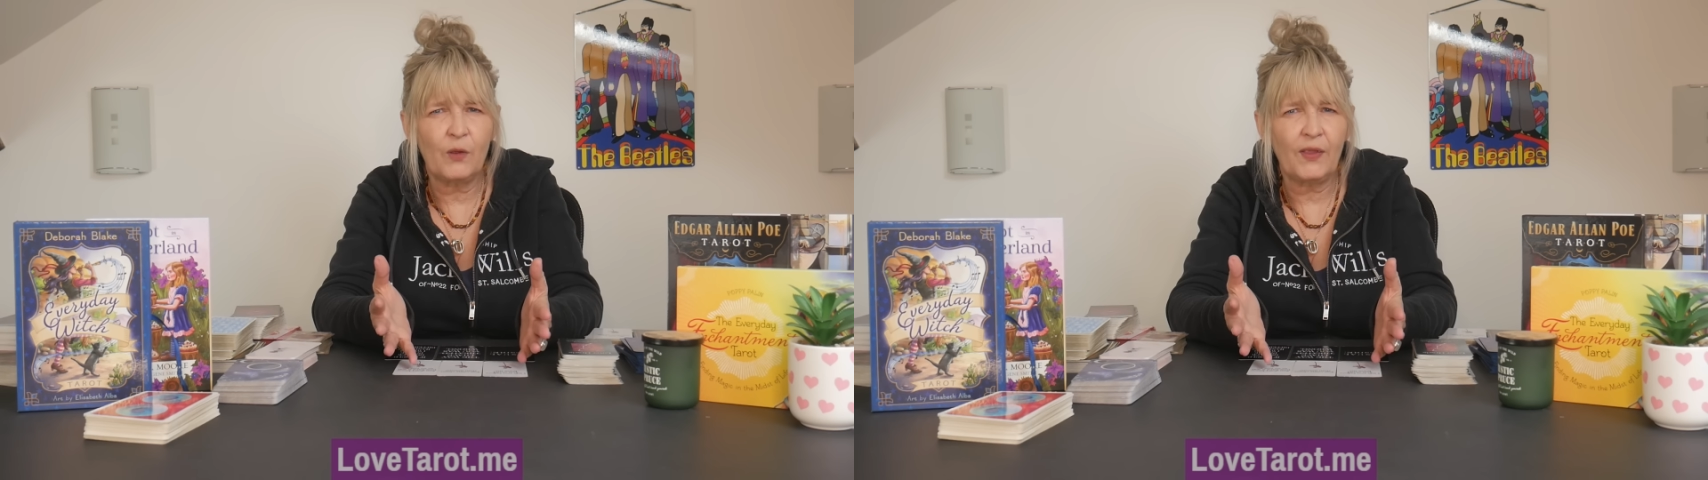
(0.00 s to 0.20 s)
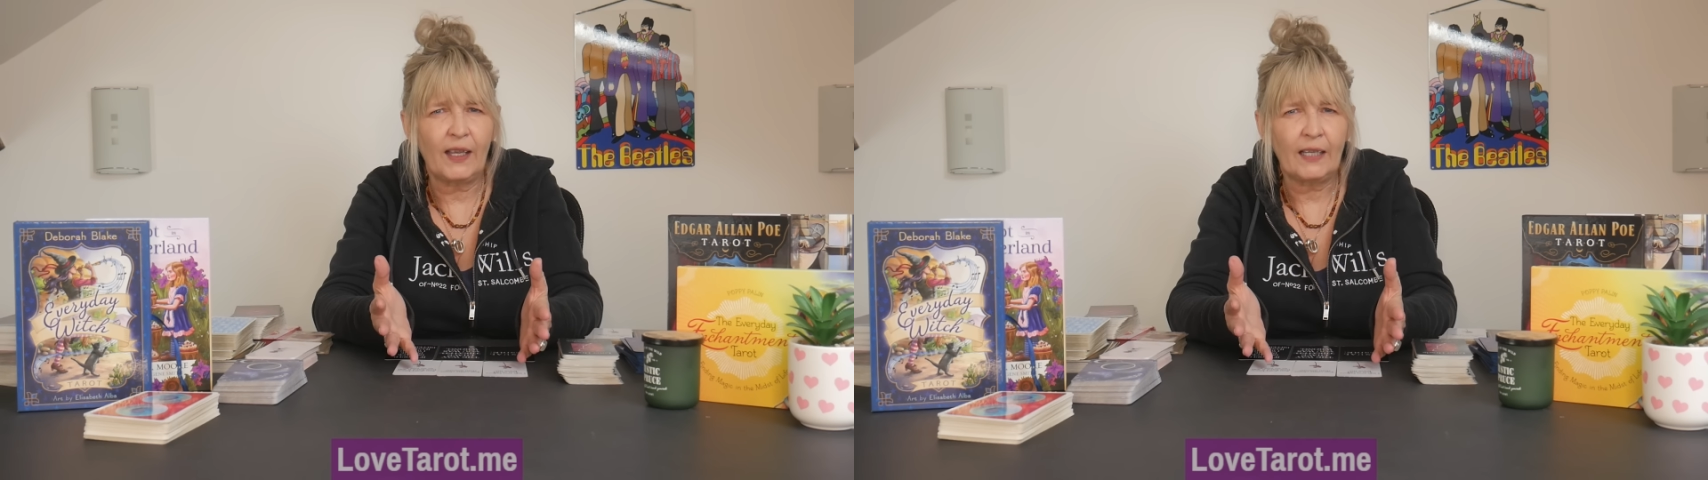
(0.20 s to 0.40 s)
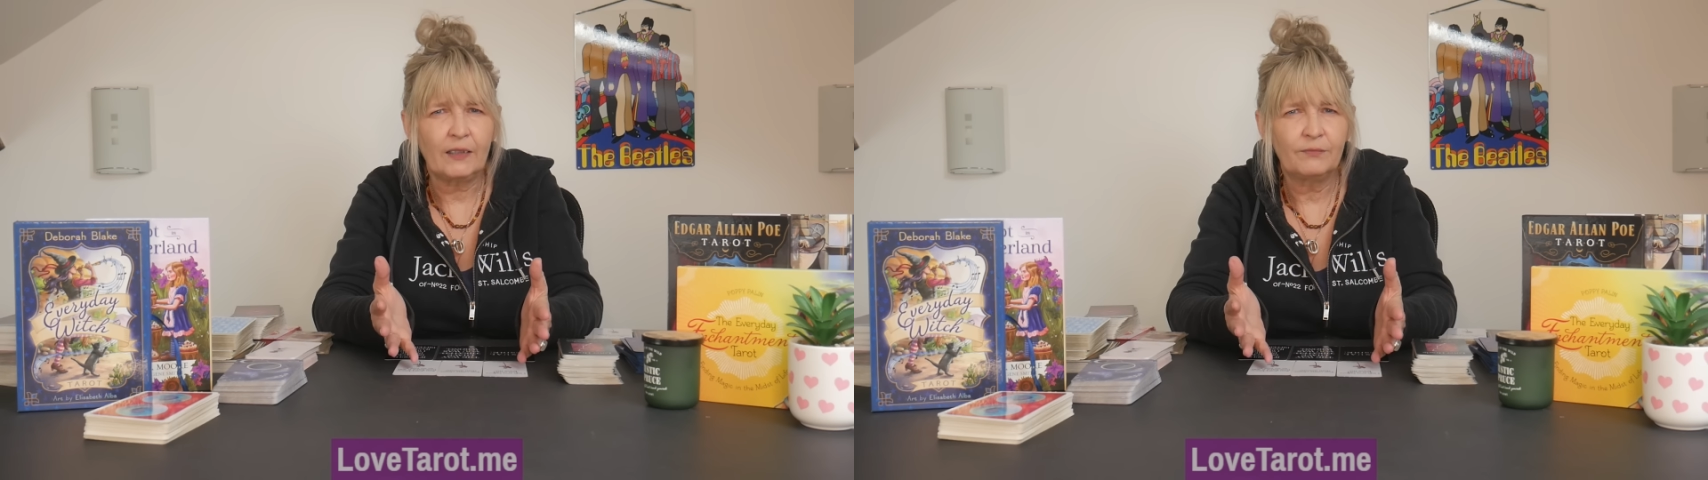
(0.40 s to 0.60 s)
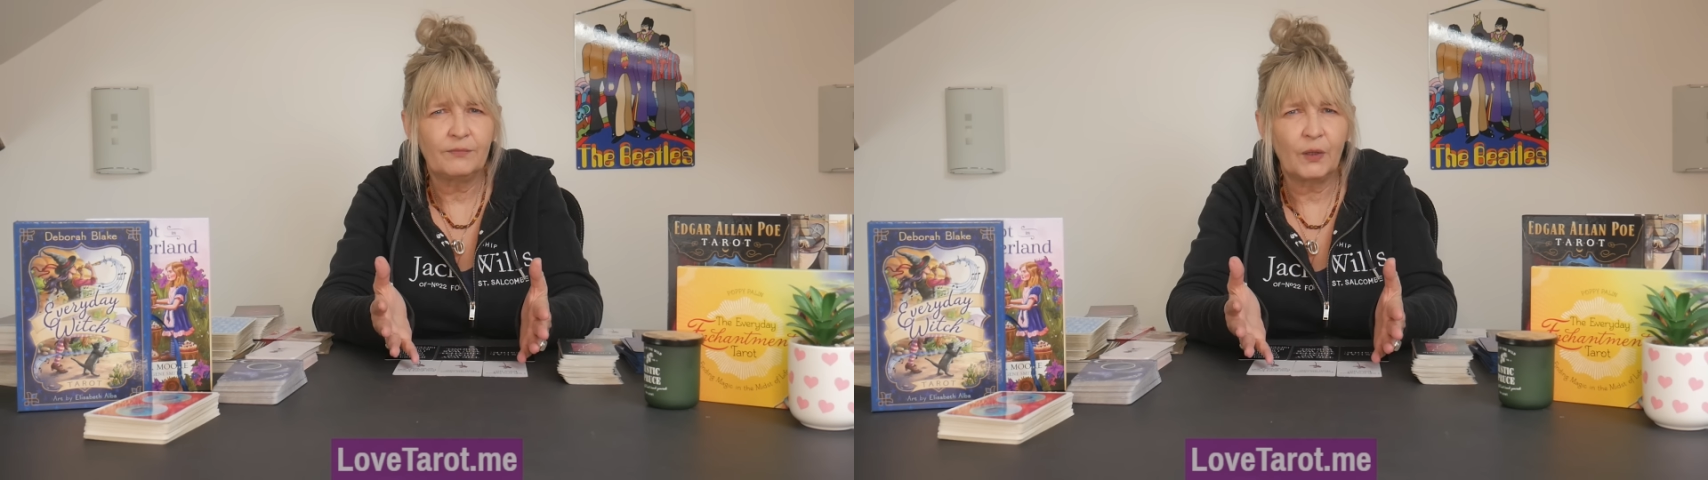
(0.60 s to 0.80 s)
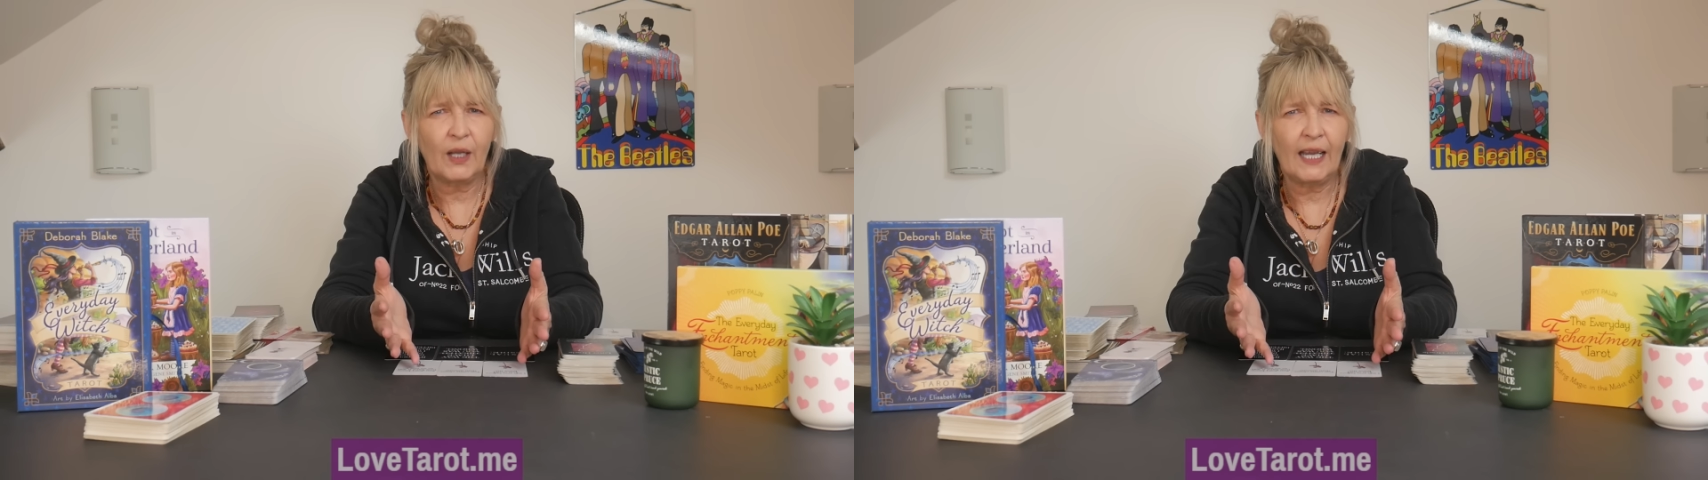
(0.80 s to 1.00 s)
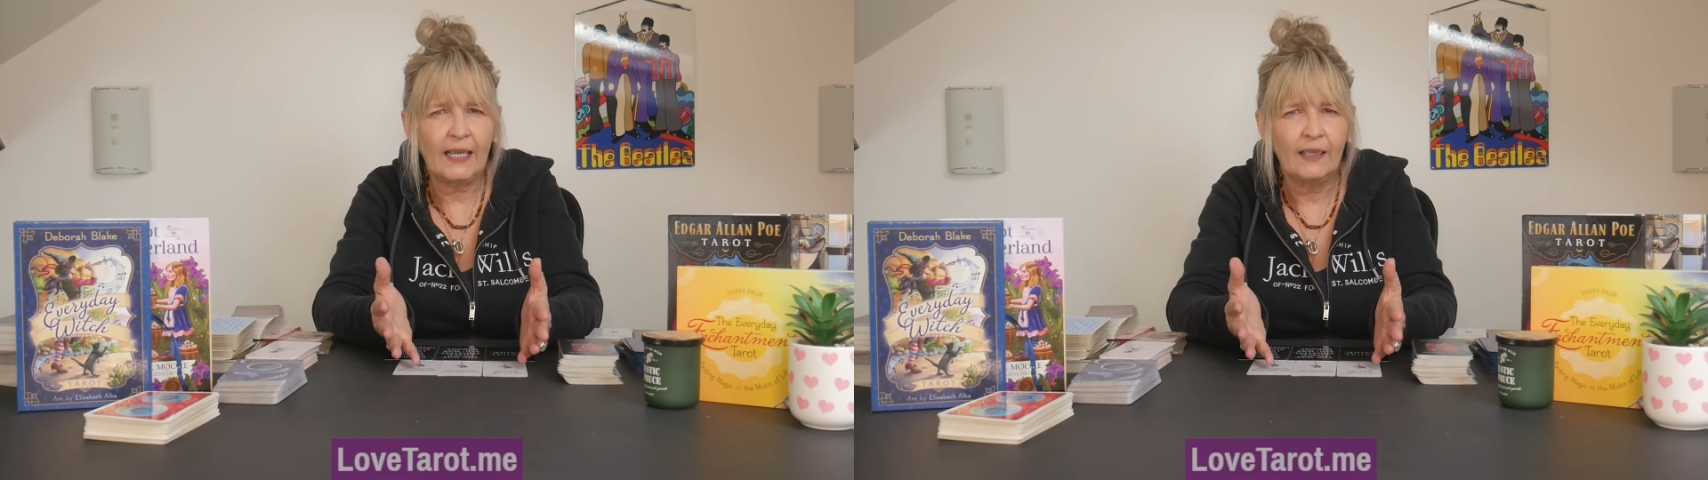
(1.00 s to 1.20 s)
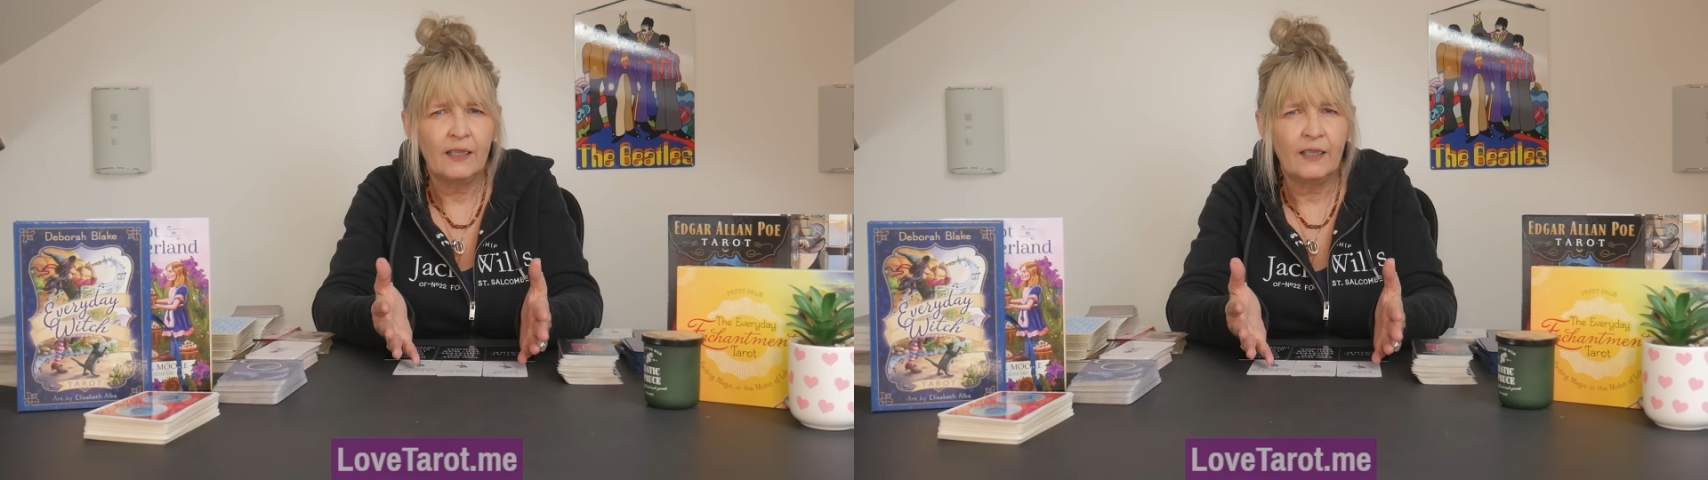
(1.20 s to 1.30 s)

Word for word: thing, okay?